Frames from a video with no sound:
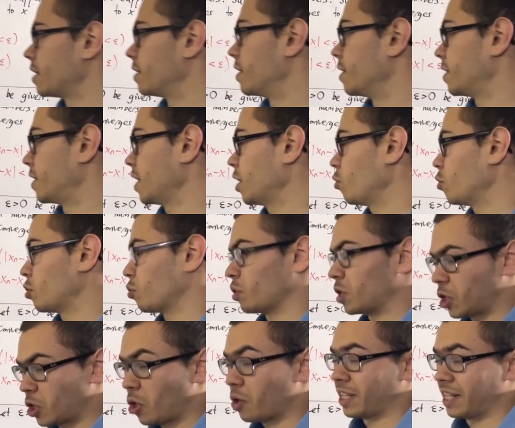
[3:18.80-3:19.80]
the sequence with
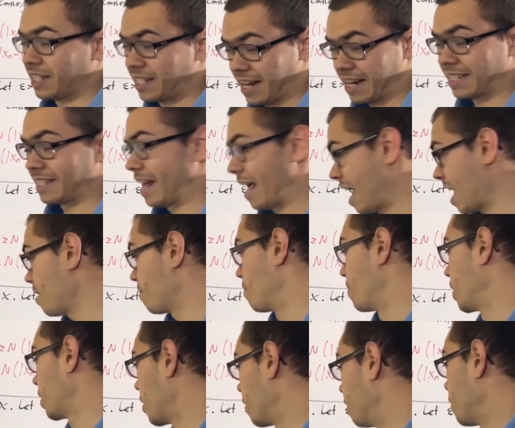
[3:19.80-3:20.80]
starting index m
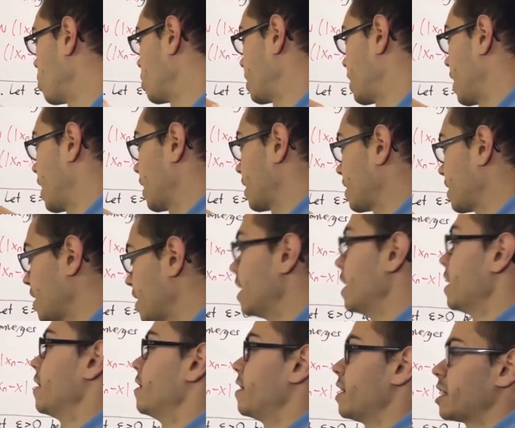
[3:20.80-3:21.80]
converges to x,
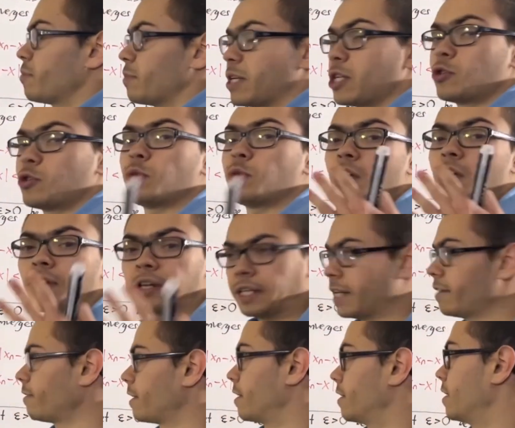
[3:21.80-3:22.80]
this means we are
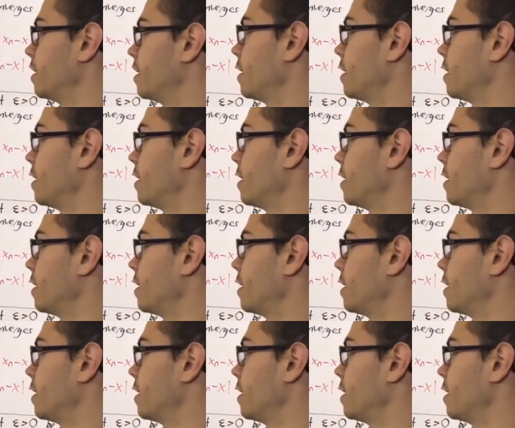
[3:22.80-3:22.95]
given